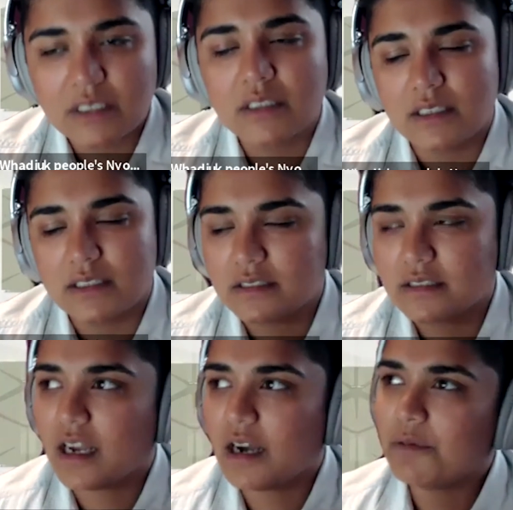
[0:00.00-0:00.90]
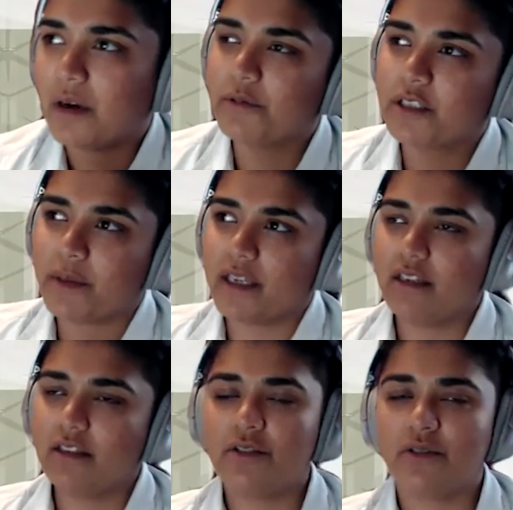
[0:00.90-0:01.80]
Nice. I was
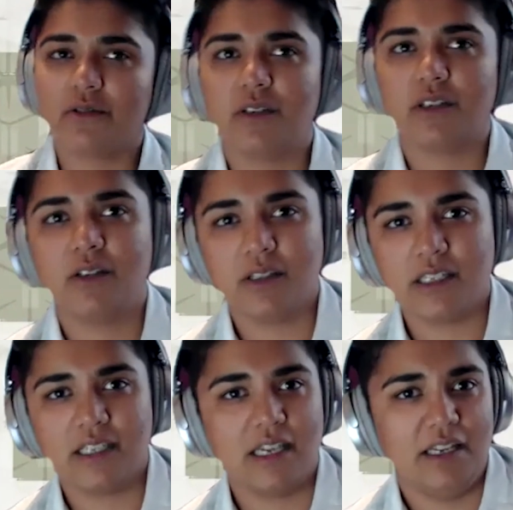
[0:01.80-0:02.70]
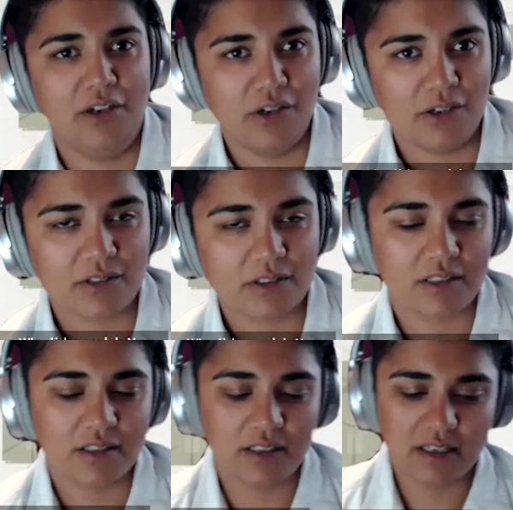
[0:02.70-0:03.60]
speaking to a colleague at NERSC
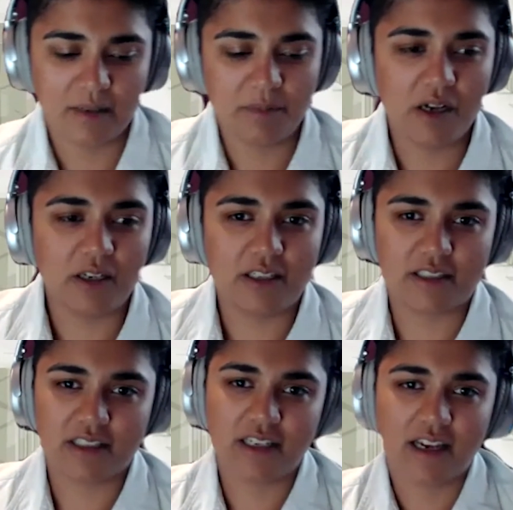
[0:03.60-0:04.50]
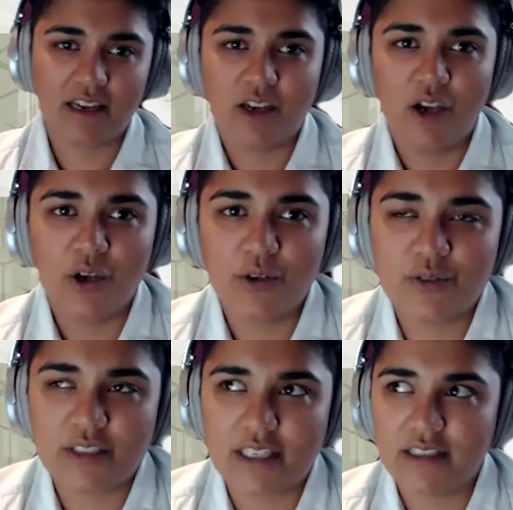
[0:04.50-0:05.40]
earlier today
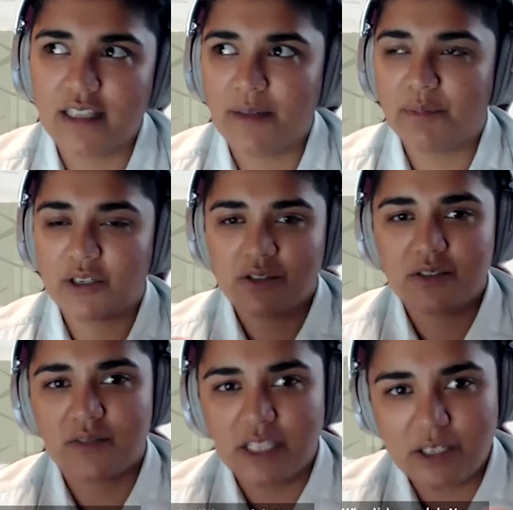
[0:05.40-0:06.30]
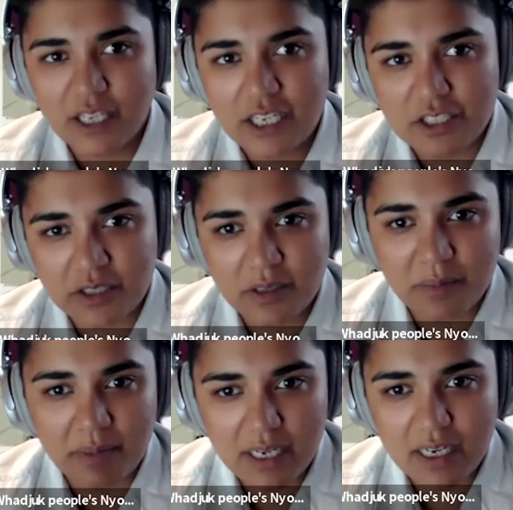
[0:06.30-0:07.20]
who said that because of their location in
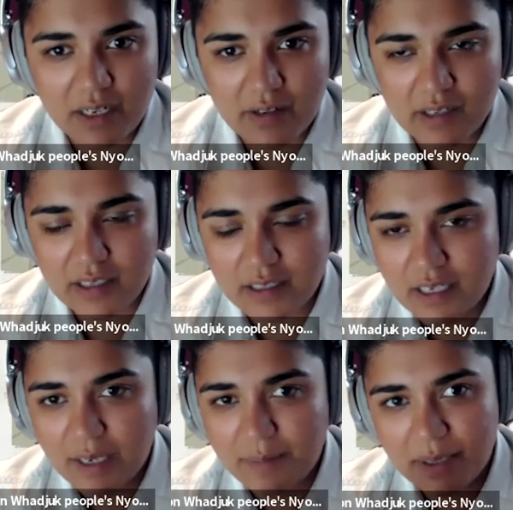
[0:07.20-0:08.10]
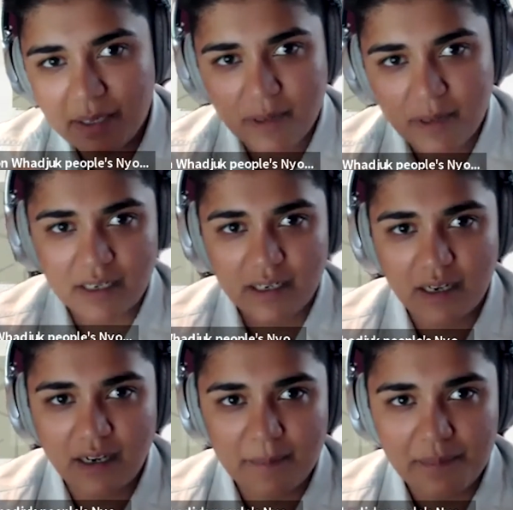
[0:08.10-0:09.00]
the Bay Area and being back
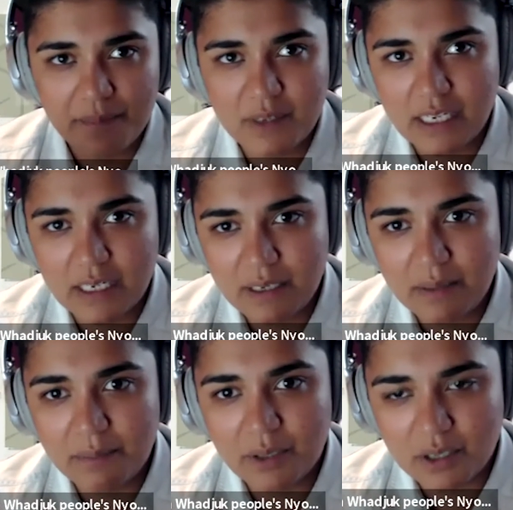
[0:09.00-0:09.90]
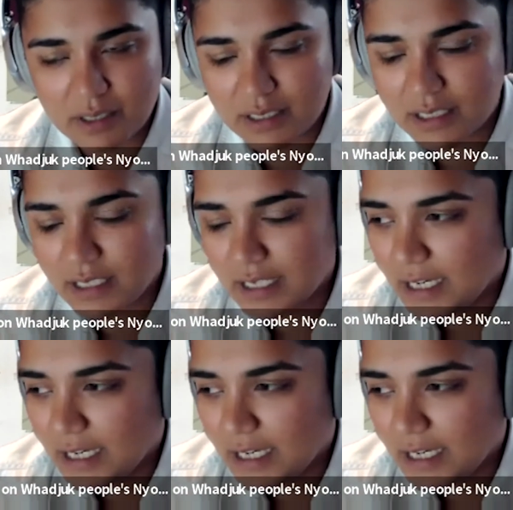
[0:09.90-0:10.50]
in Berkeley,